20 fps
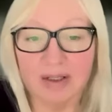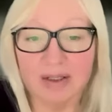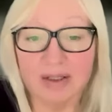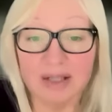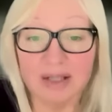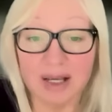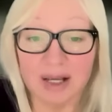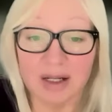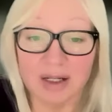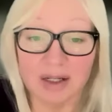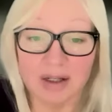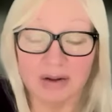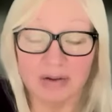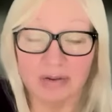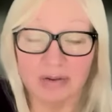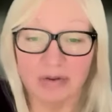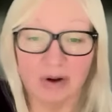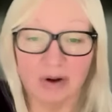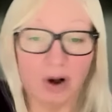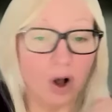
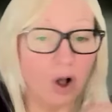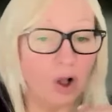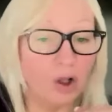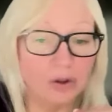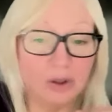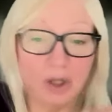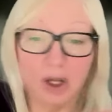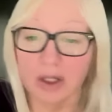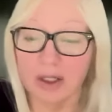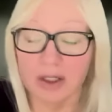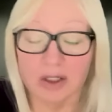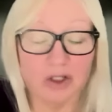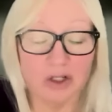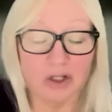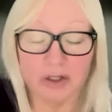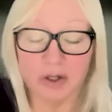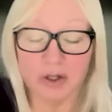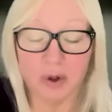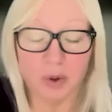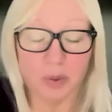Tentative, all knowledge
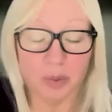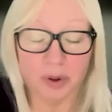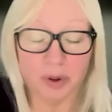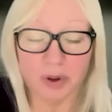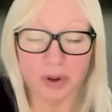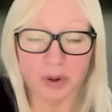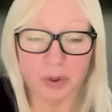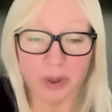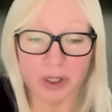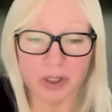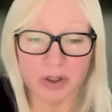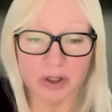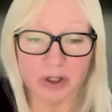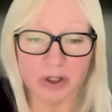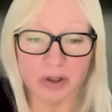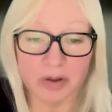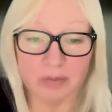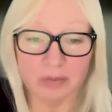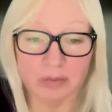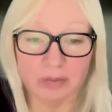is open to
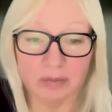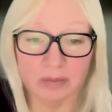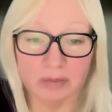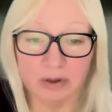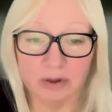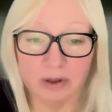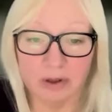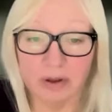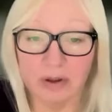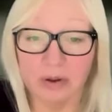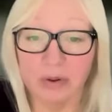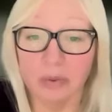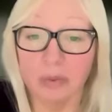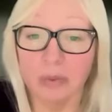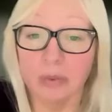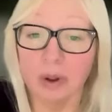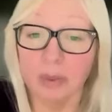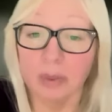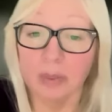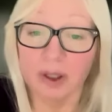question.
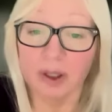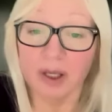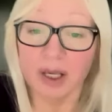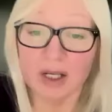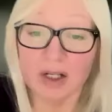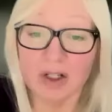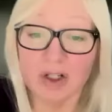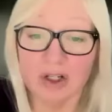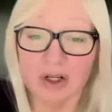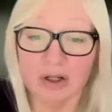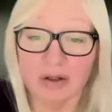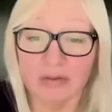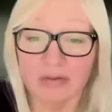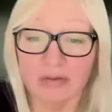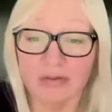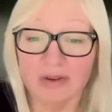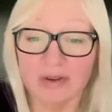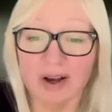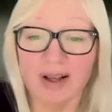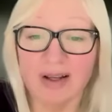Replication,
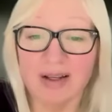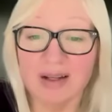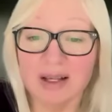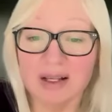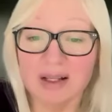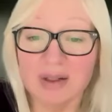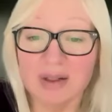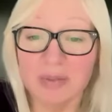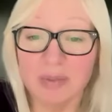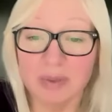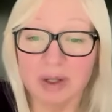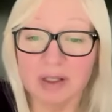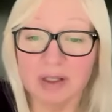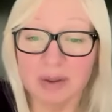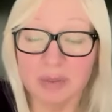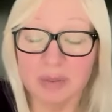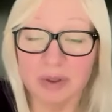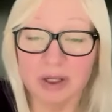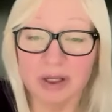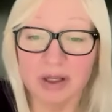findings
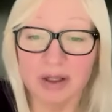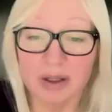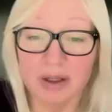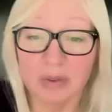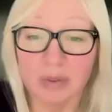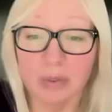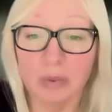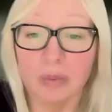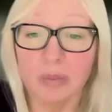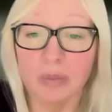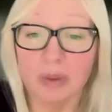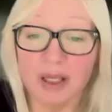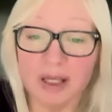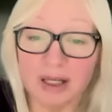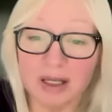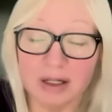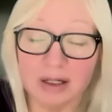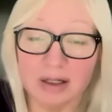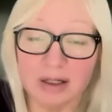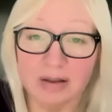must be
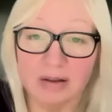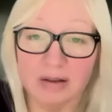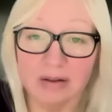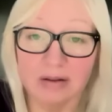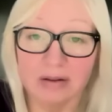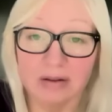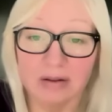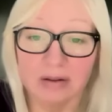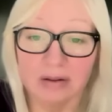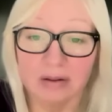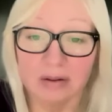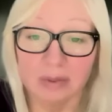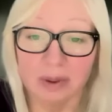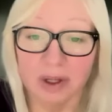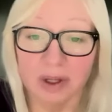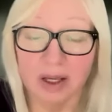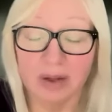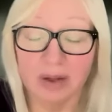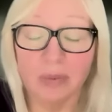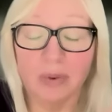repeated.
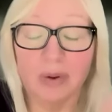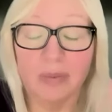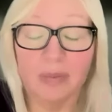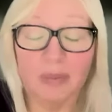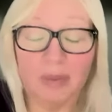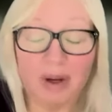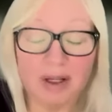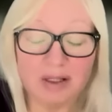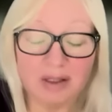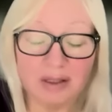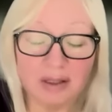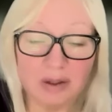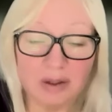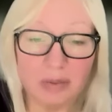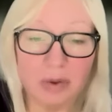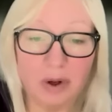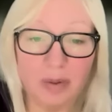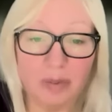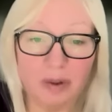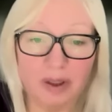Okay, we must see
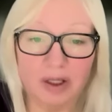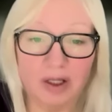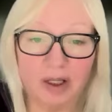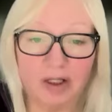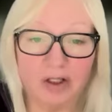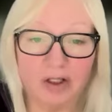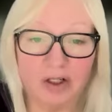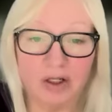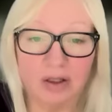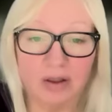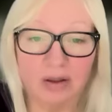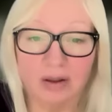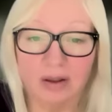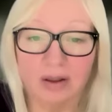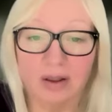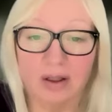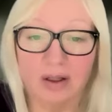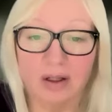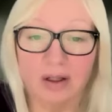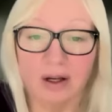replication.
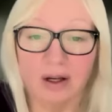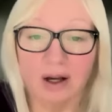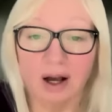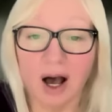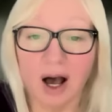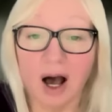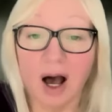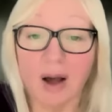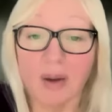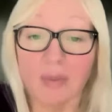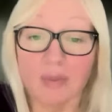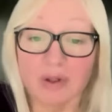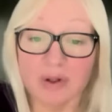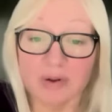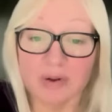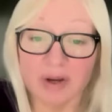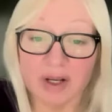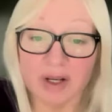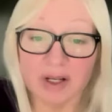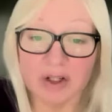
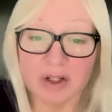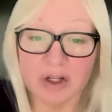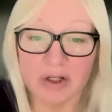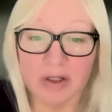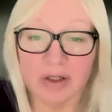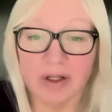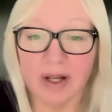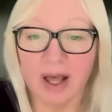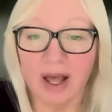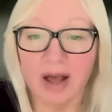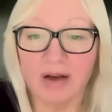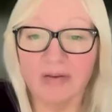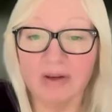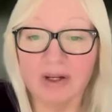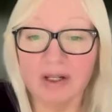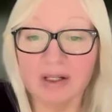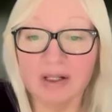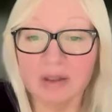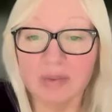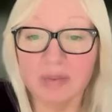Observation,
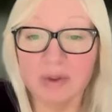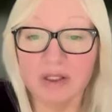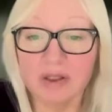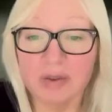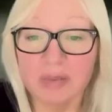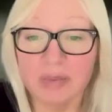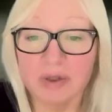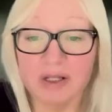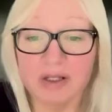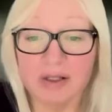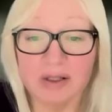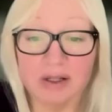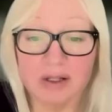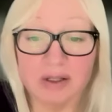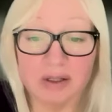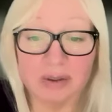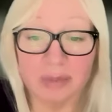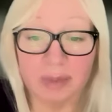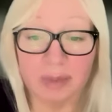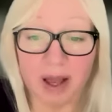evidence must be
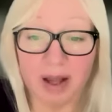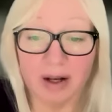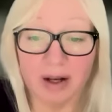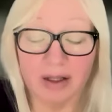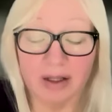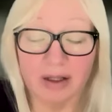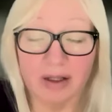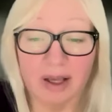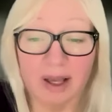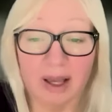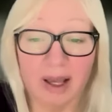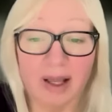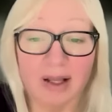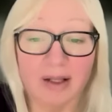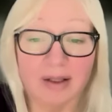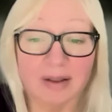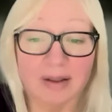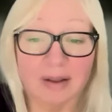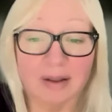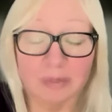systematic
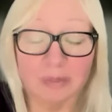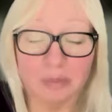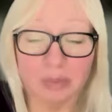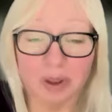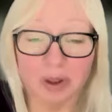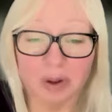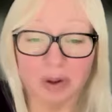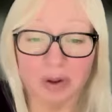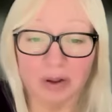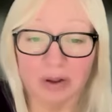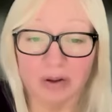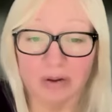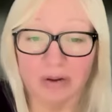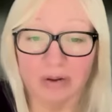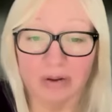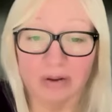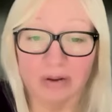and empirical.